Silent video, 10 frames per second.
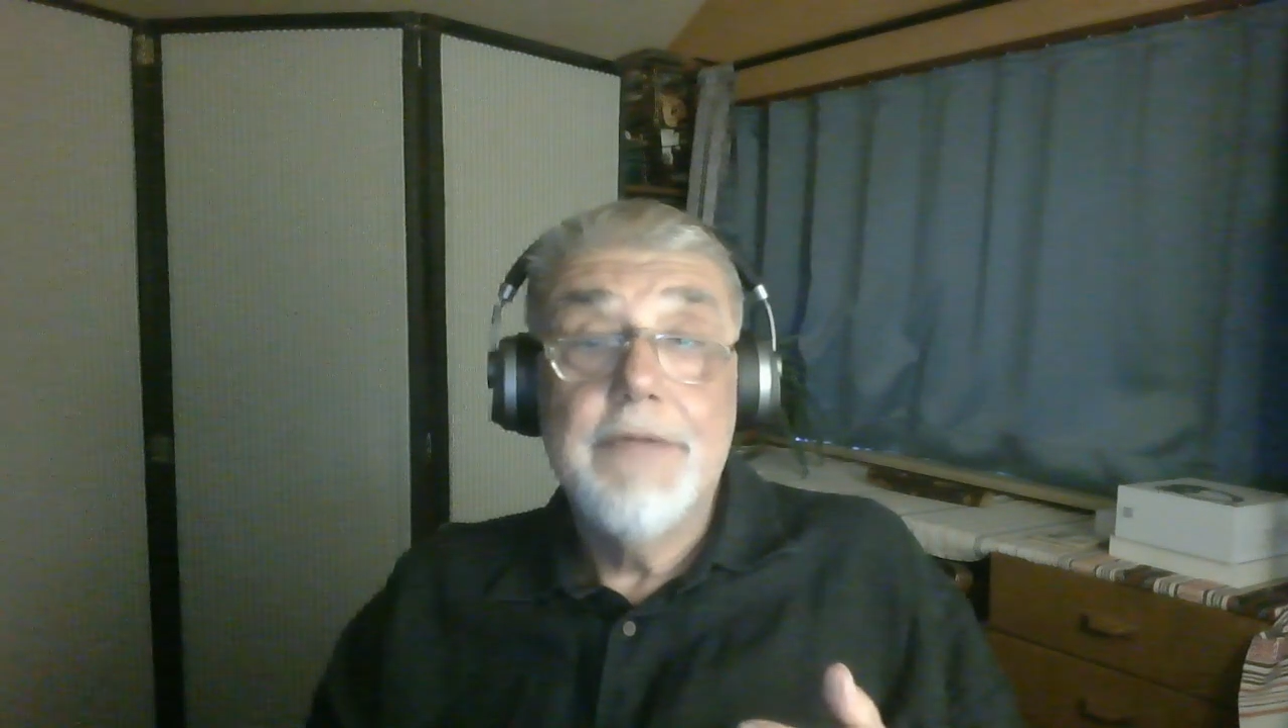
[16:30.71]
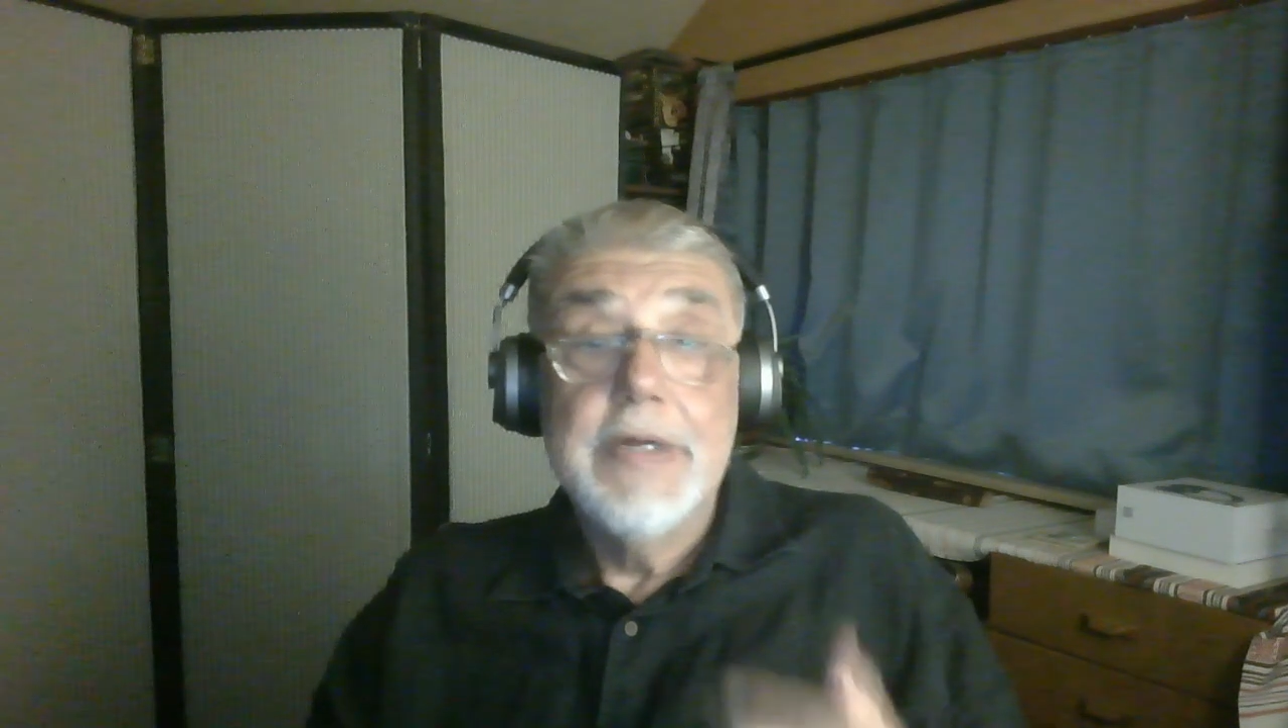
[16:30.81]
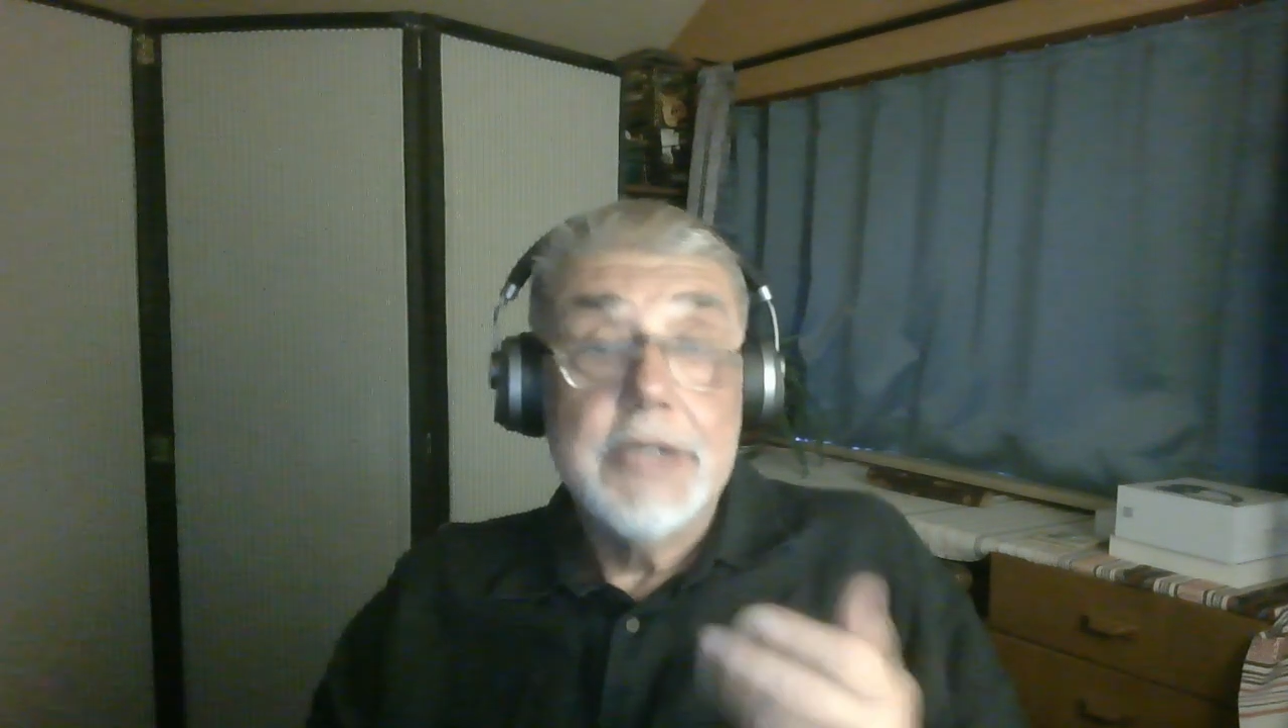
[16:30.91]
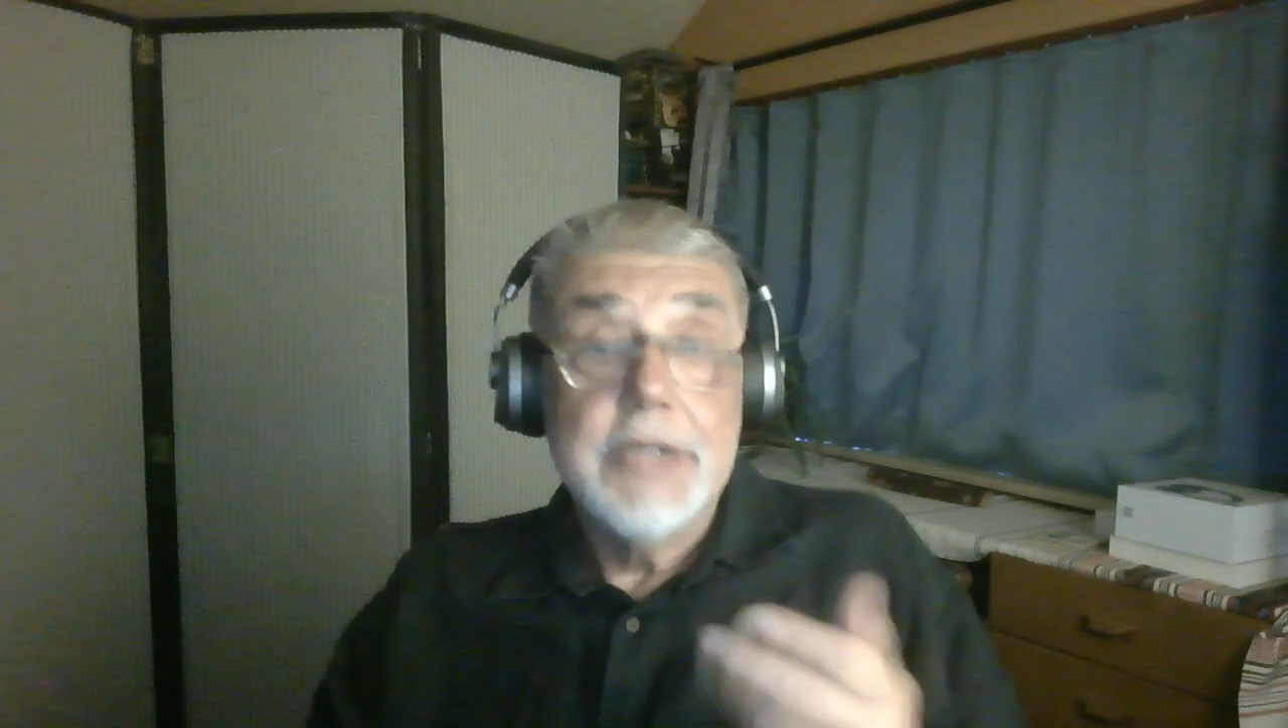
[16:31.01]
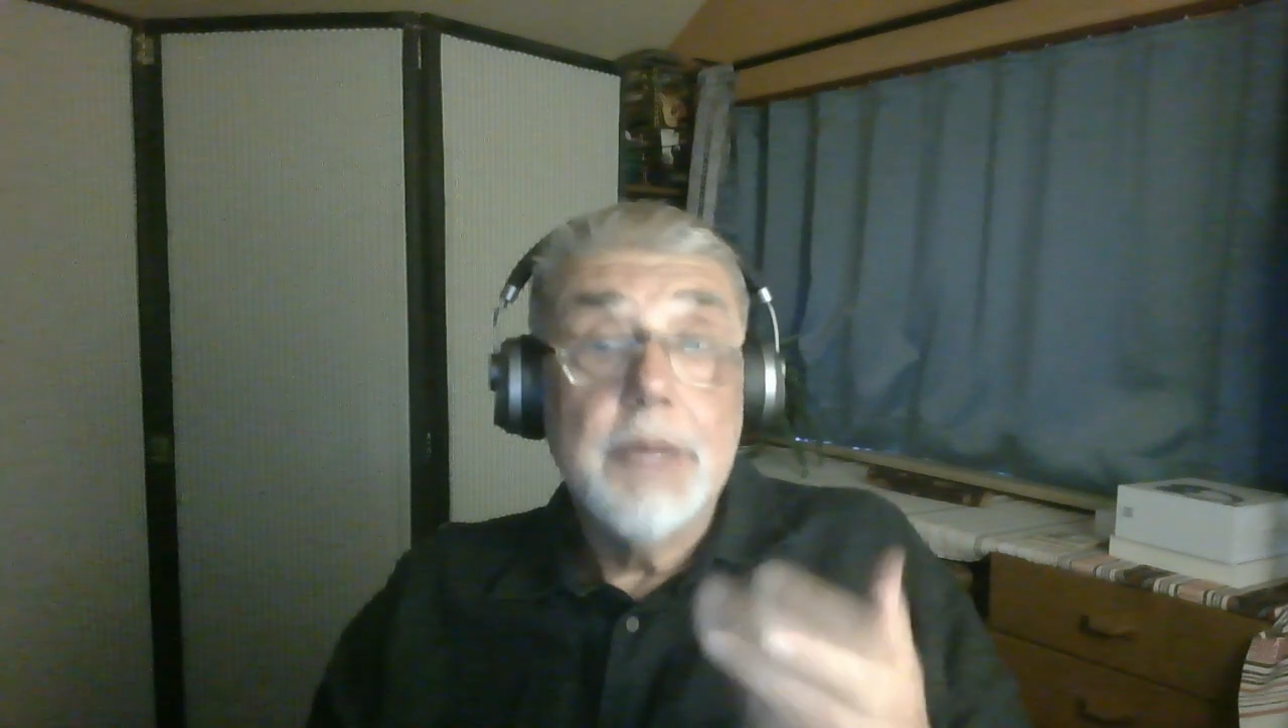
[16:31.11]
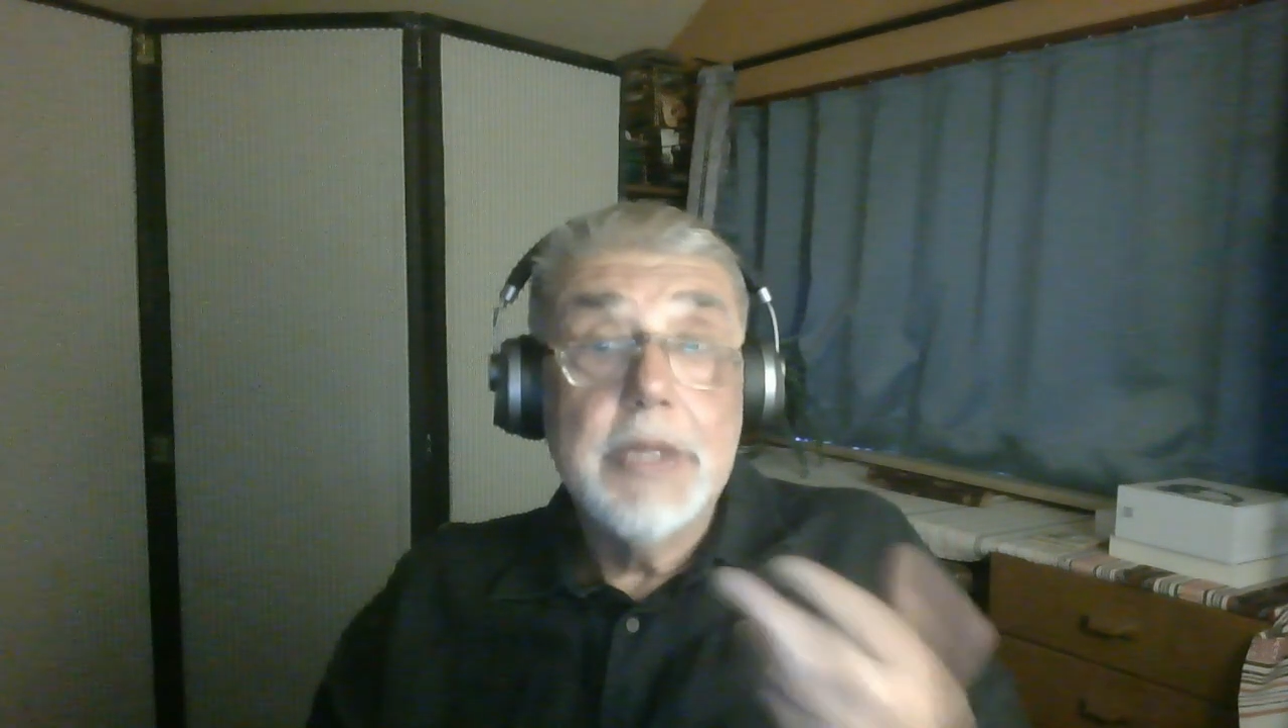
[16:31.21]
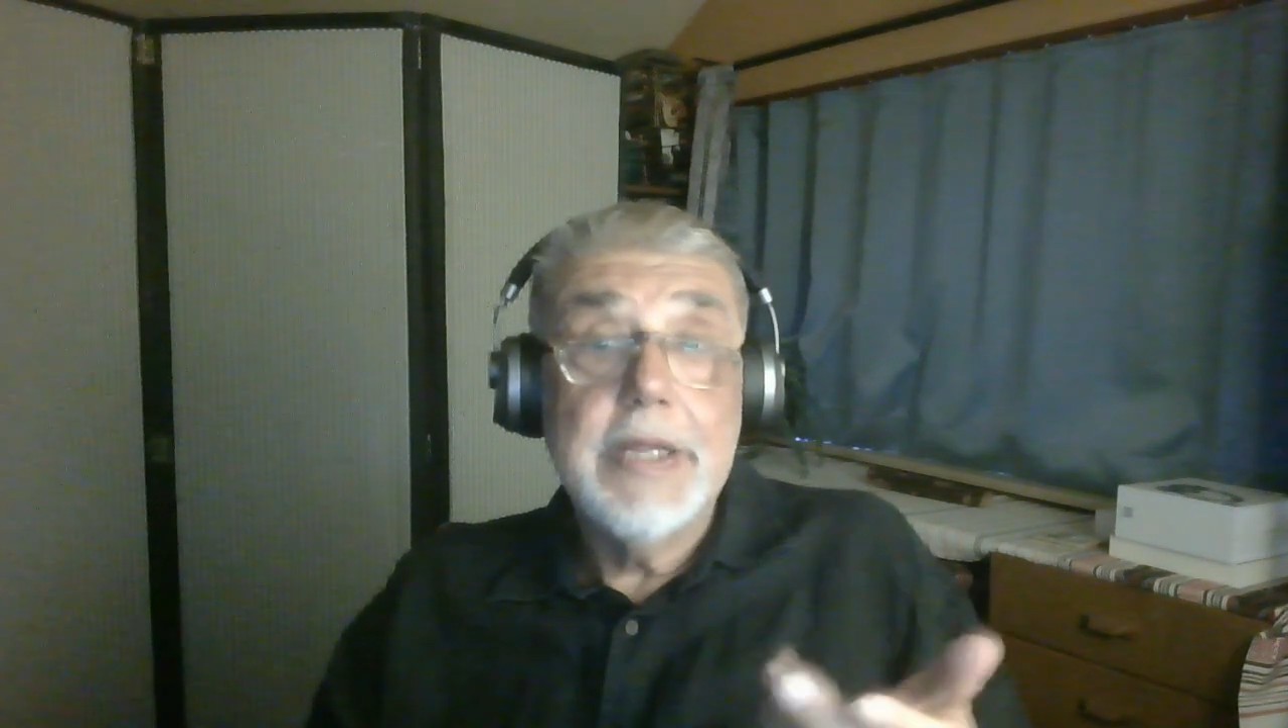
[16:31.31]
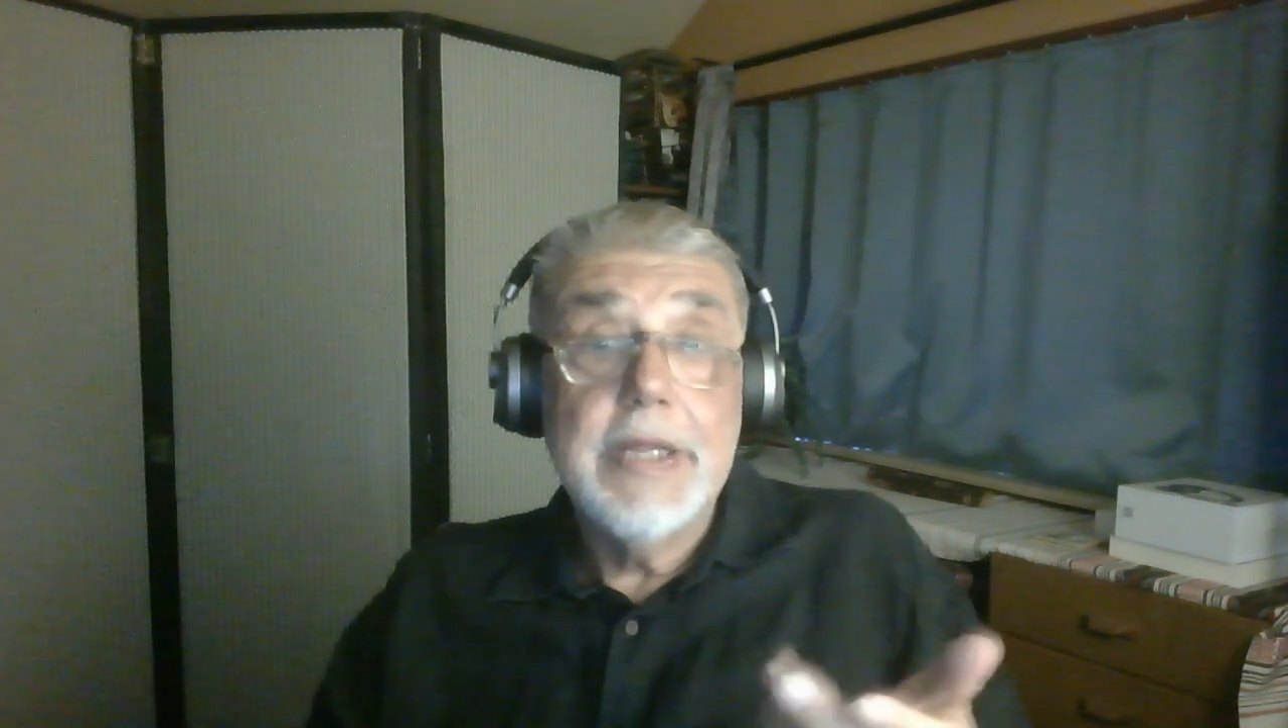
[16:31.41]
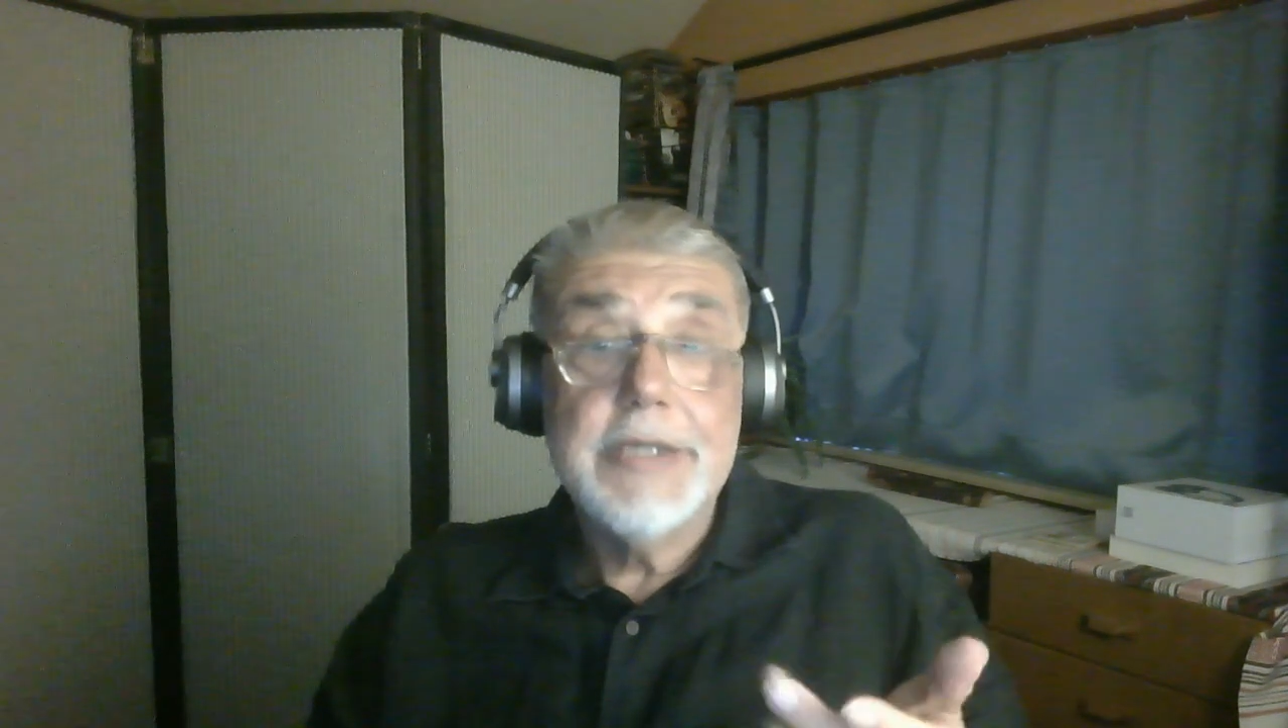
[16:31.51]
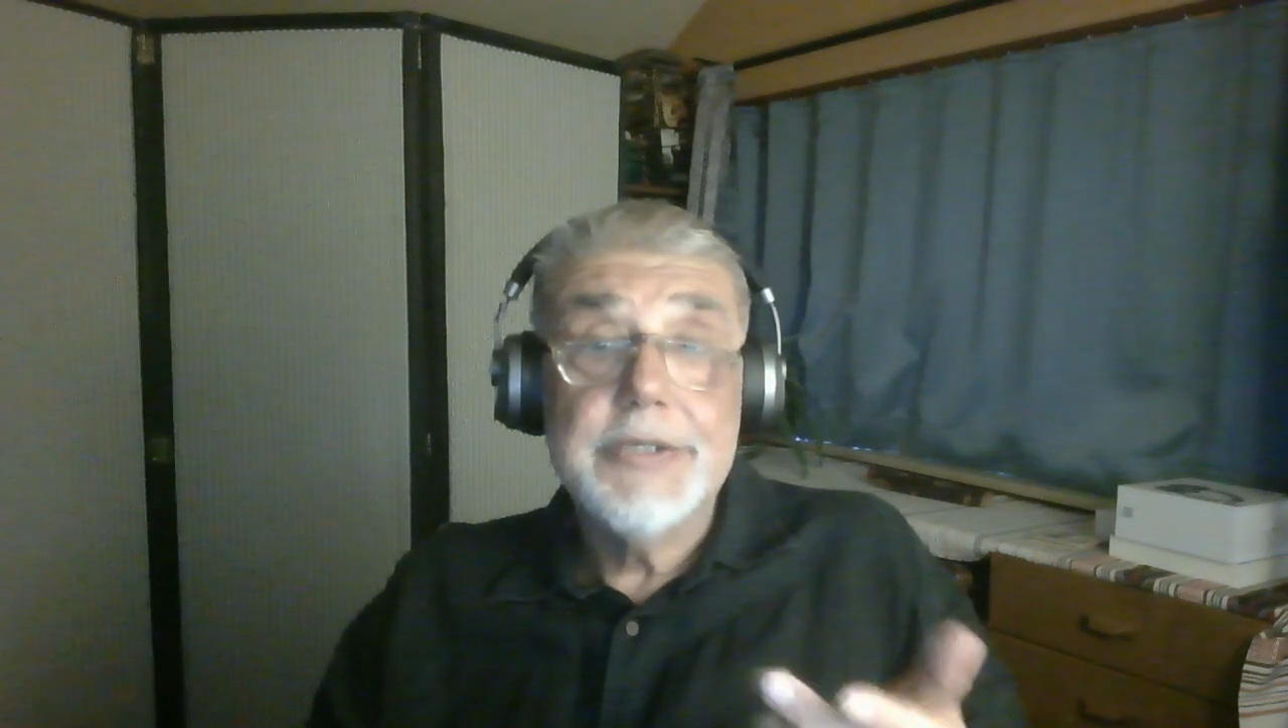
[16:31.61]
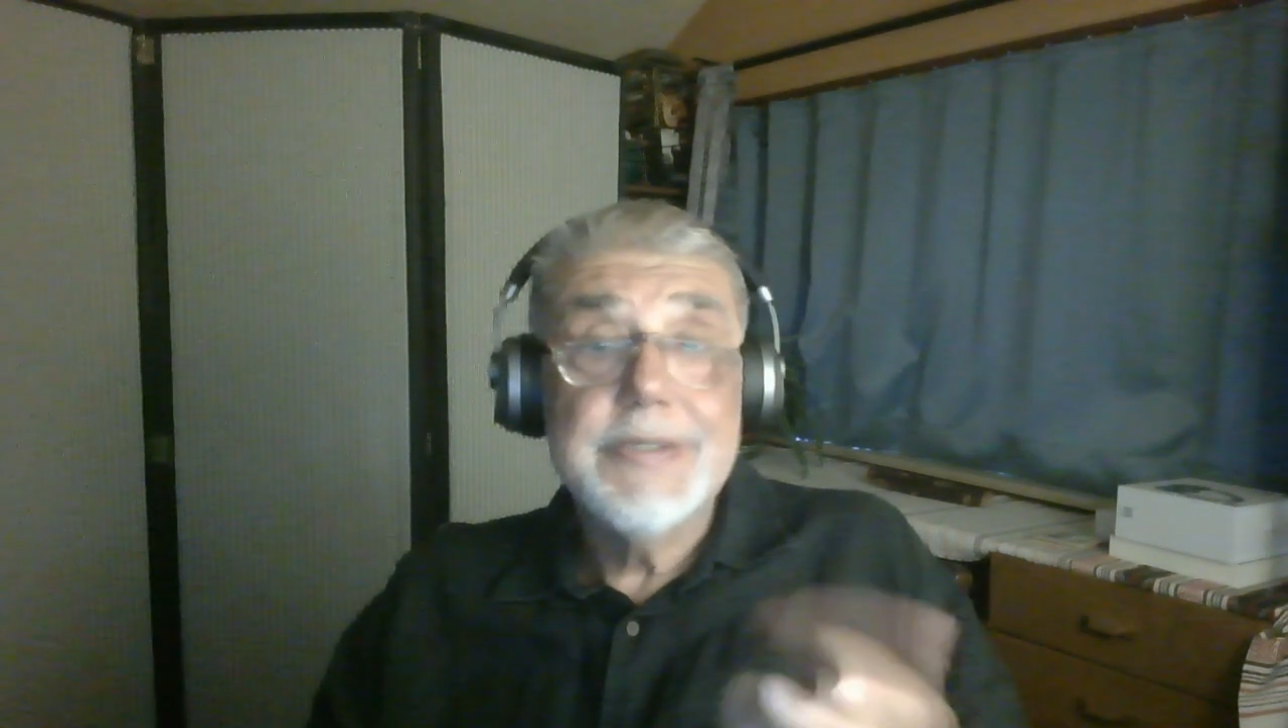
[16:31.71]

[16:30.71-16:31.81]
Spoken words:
double elections